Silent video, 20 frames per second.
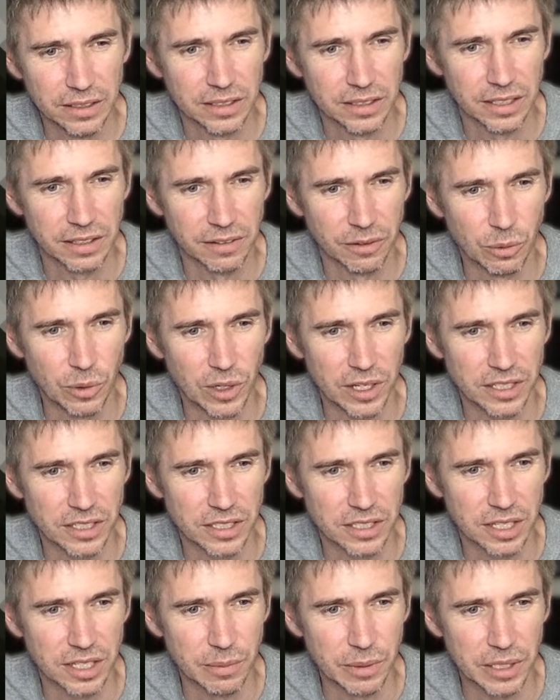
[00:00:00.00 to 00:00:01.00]
-1 is
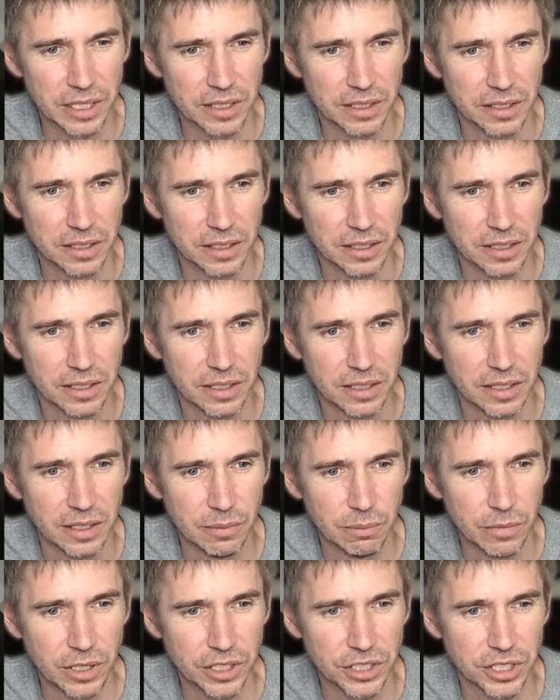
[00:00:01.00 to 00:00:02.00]
going to be
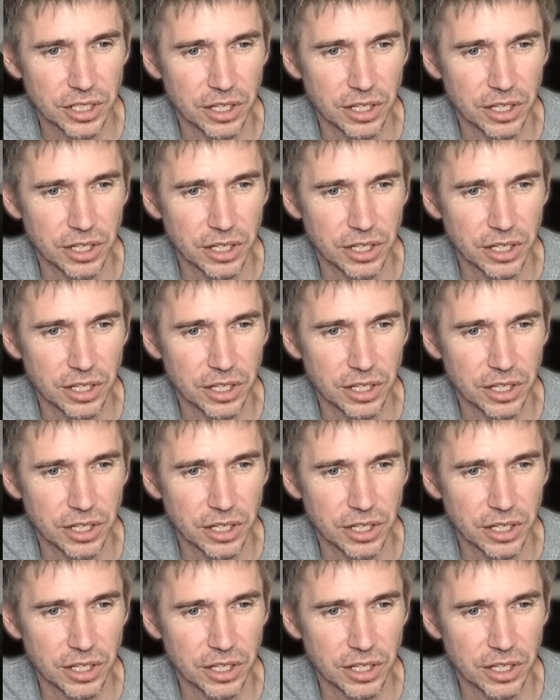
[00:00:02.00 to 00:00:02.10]
much